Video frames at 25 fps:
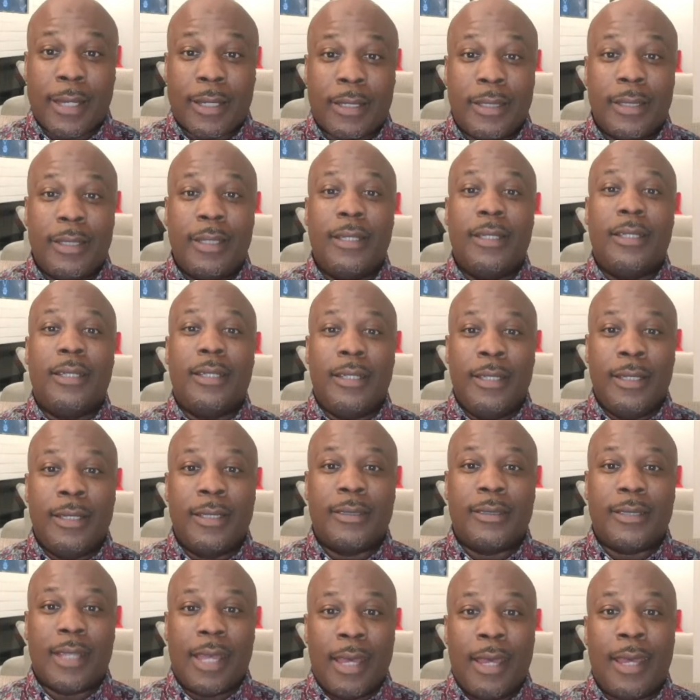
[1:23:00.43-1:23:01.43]
McKell.
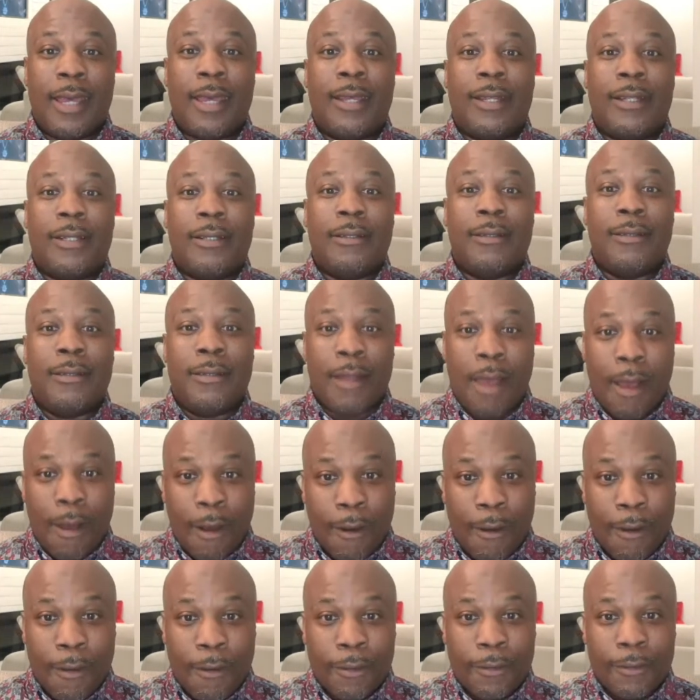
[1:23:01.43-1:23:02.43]
Well, Cam Michael
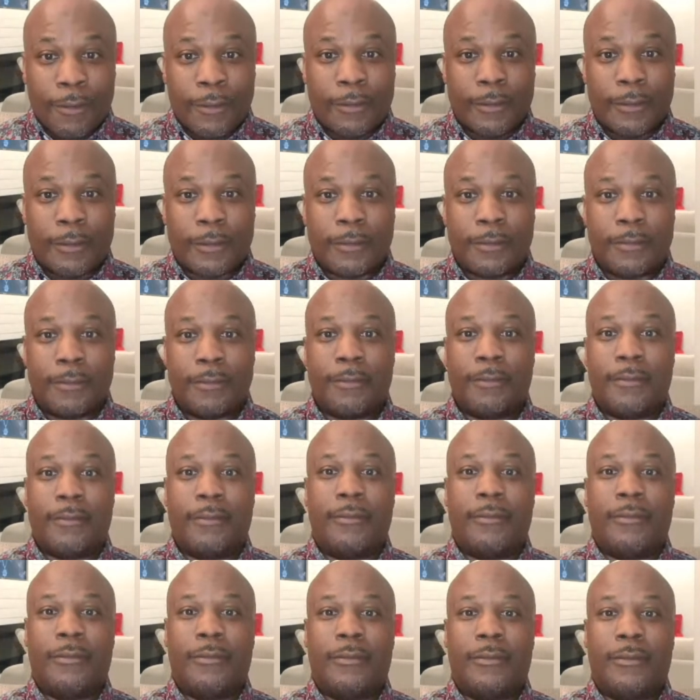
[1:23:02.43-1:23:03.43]
is a
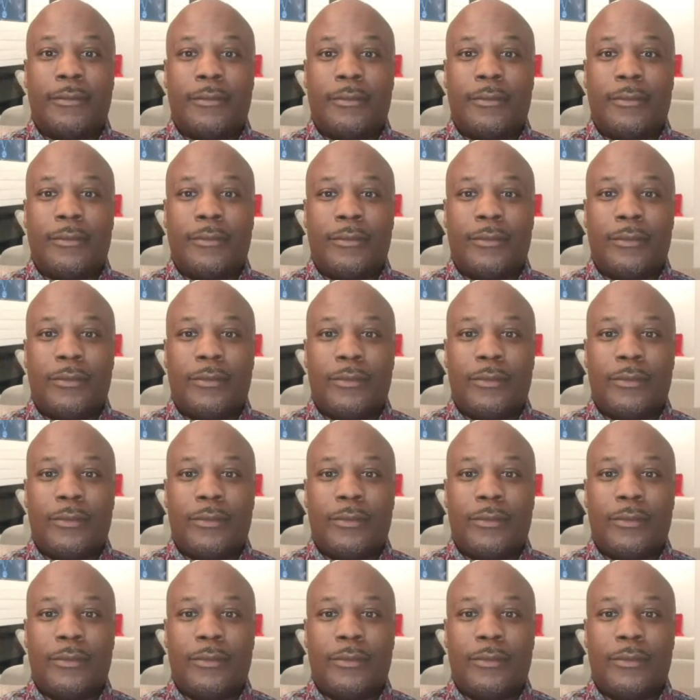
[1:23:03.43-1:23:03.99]
dog.